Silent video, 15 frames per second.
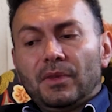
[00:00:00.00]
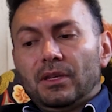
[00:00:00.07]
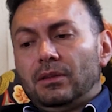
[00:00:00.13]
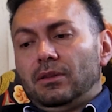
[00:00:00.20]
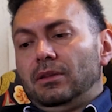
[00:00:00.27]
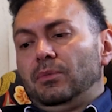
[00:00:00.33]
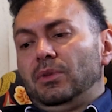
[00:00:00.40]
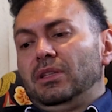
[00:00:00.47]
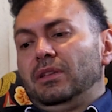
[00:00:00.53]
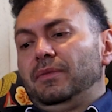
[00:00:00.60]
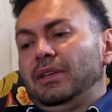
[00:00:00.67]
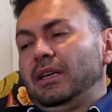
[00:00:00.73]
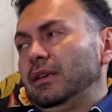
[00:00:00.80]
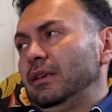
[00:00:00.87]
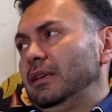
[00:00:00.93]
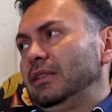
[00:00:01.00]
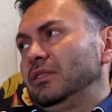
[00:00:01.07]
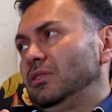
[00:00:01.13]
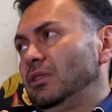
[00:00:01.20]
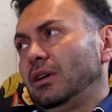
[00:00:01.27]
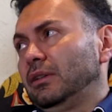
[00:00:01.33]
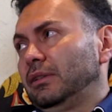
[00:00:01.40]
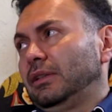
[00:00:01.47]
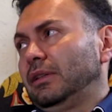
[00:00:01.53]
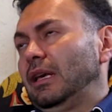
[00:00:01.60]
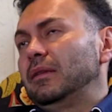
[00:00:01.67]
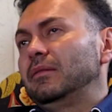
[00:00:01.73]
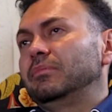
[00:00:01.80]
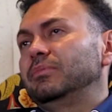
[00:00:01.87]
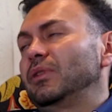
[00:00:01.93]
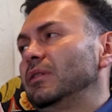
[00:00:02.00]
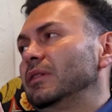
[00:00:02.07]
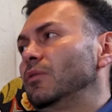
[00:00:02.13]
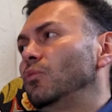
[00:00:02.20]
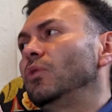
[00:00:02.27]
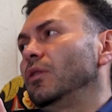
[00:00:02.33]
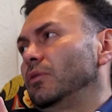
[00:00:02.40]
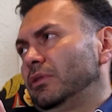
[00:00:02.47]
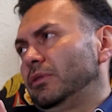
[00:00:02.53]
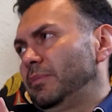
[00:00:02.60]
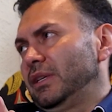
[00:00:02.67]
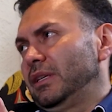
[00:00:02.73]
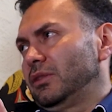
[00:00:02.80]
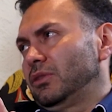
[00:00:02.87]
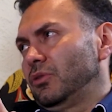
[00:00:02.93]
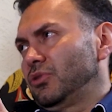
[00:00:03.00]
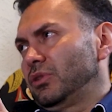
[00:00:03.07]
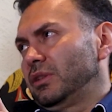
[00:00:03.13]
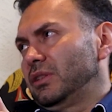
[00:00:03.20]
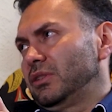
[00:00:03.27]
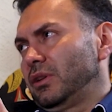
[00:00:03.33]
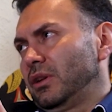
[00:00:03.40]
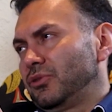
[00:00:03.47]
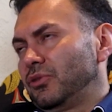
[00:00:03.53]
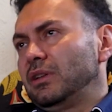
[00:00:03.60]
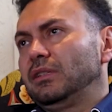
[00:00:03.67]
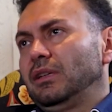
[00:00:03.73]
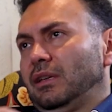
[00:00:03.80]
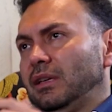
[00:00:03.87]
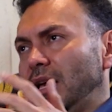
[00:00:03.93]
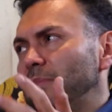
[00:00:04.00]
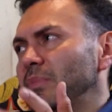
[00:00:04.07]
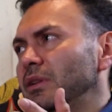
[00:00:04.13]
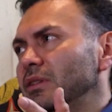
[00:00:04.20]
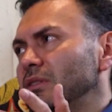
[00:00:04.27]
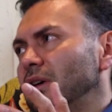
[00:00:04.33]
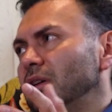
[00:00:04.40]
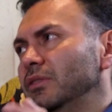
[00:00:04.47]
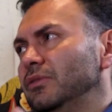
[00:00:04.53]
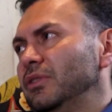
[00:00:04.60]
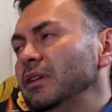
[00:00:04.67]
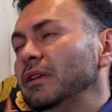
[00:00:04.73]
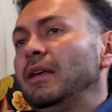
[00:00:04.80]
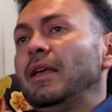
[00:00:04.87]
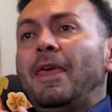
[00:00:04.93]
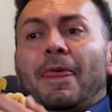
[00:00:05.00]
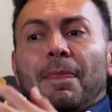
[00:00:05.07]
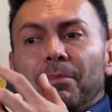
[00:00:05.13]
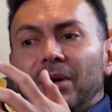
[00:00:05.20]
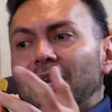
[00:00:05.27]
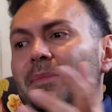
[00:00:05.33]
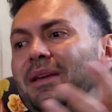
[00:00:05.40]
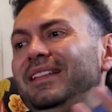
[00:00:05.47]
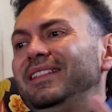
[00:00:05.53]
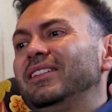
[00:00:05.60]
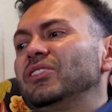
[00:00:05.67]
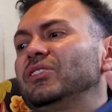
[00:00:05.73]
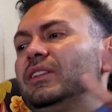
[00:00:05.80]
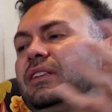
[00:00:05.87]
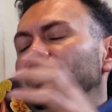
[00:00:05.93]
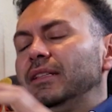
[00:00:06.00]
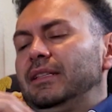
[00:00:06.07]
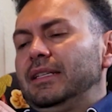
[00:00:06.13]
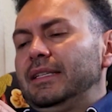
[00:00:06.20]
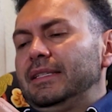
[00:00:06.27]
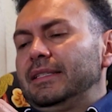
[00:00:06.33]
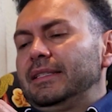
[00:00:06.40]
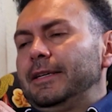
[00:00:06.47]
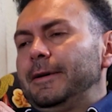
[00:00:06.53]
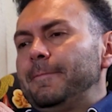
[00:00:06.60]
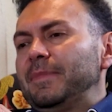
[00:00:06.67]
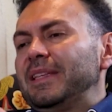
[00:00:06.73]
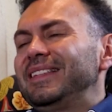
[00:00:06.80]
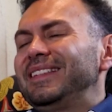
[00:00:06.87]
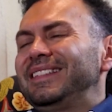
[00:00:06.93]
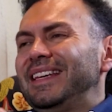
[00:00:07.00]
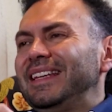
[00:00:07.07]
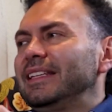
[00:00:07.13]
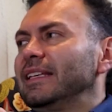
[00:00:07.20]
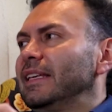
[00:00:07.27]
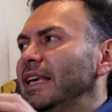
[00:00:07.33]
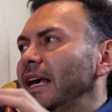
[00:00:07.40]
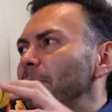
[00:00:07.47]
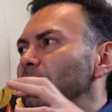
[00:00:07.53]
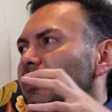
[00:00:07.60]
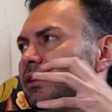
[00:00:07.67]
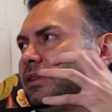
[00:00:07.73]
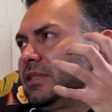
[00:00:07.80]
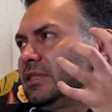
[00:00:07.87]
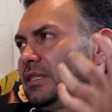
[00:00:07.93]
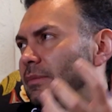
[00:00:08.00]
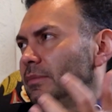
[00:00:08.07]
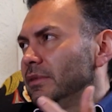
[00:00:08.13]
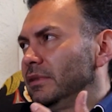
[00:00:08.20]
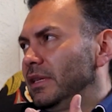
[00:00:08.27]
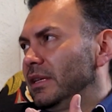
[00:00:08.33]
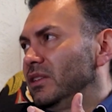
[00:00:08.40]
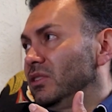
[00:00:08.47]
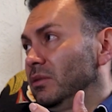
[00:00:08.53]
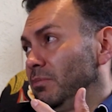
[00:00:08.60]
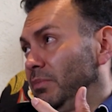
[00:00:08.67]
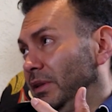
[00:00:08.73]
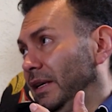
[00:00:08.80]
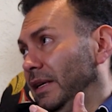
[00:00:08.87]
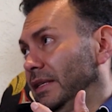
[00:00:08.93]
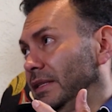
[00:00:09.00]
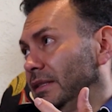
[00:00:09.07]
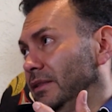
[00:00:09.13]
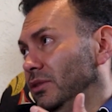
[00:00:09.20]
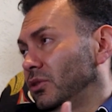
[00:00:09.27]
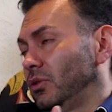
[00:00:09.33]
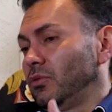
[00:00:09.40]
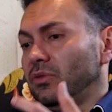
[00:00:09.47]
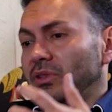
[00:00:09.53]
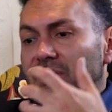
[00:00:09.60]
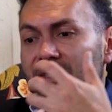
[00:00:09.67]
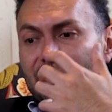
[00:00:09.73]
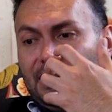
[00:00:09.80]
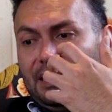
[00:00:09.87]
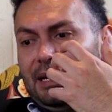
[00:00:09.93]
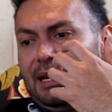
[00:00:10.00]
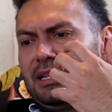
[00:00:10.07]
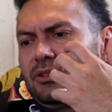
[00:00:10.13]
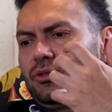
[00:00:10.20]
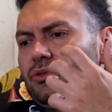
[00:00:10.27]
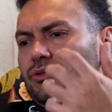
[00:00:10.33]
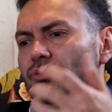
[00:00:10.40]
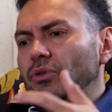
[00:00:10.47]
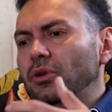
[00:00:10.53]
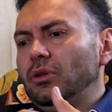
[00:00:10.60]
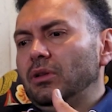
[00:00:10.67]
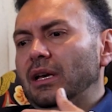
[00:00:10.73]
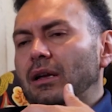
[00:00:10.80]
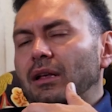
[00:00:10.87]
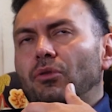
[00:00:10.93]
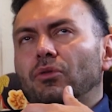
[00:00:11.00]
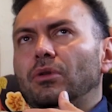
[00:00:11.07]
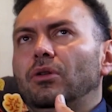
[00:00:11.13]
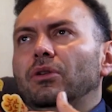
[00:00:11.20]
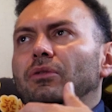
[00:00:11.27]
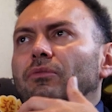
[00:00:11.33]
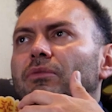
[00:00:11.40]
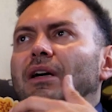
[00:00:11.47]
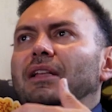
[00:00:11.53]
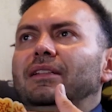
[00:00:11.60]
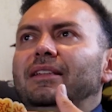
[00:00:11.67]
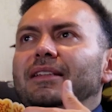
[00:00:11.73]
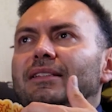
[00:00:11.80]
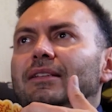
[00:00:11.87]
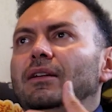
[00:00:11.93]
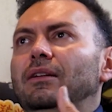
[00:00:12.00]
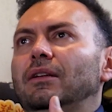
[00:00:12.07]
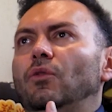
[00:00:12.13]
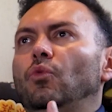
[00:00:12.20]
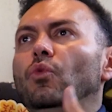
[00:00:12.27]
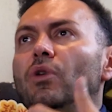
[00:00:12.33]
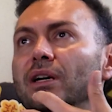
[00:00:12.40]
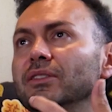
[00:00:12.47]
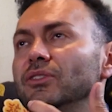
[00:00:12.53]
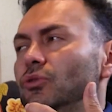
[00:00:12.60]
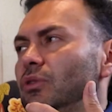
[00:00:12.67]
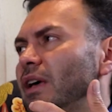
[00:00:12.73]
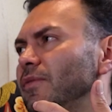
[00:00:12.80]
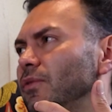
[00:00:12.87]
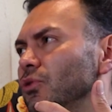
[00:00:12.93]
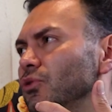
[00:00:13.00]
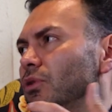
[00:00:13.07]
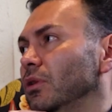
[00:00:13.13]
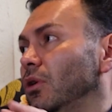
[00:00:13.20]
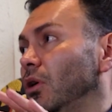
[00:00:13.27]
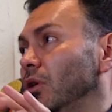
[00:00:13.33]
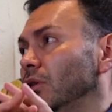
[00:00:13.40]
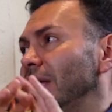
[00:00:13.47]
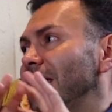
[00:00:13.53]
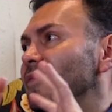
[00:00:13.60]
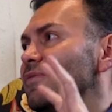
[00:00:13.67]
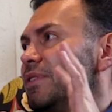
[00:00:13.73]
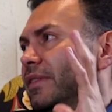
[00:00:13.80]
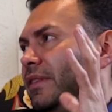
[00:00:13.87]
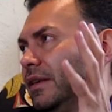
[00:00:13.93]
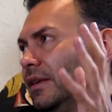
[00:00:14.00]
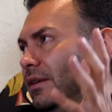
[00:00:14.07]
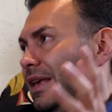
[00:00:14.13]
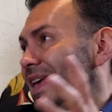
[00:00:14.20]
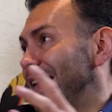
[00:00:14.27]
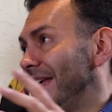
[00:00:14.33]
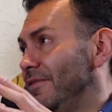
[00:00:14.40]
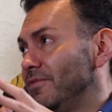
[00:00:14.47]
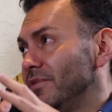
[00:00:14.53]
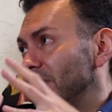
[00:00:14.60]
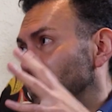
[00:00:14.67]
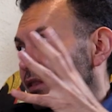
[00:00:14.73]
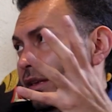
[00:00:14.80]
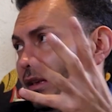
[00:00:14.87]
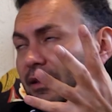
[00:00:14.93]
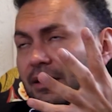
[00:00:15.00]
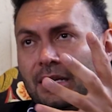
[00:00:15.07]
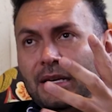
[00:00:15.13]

Bolivia is not and probably won't be a socialist country. It's a capitalist country, but I mean, there's this state capitalism that is in place. So the state has control, or at least wants to have control on everything, everything.